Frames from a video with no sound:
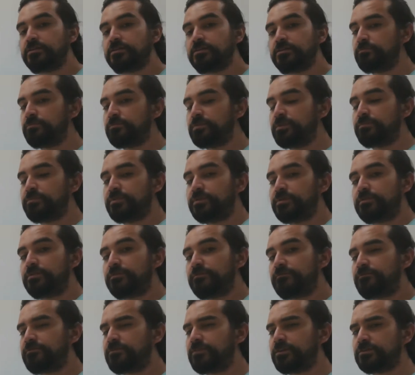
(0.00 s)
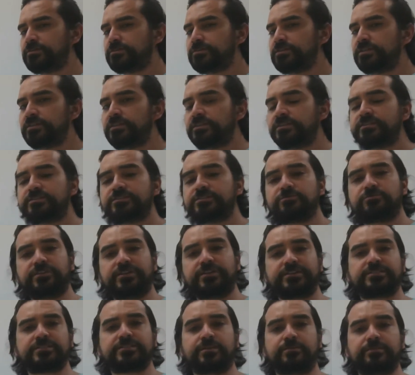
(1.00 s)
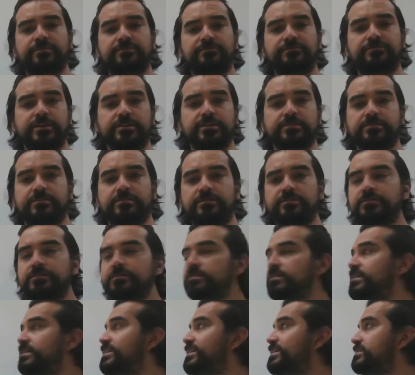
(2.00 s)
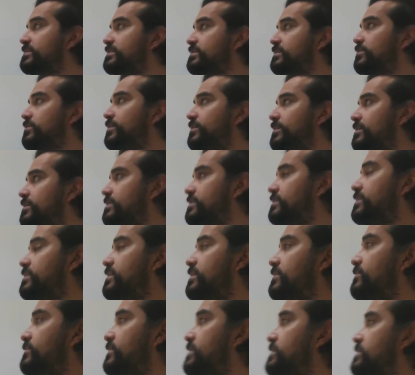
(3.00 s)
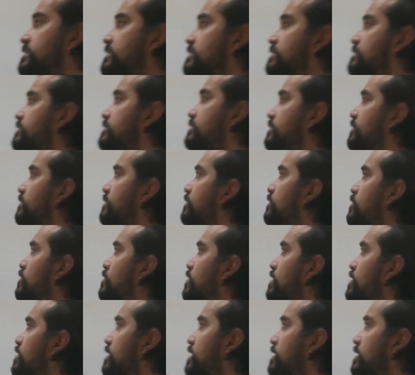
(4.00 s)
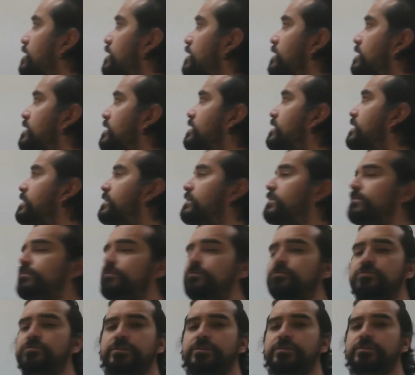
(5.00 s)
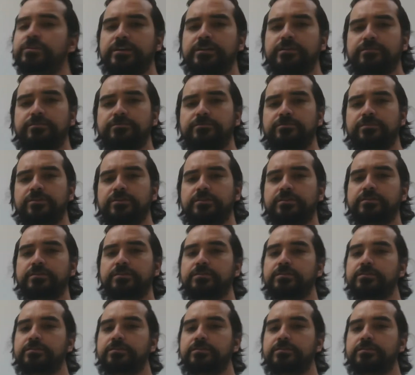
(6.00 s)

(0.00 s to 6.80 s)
Remember, first thing is greatest common factor. Is there anything that fits into 4, -4, and -3?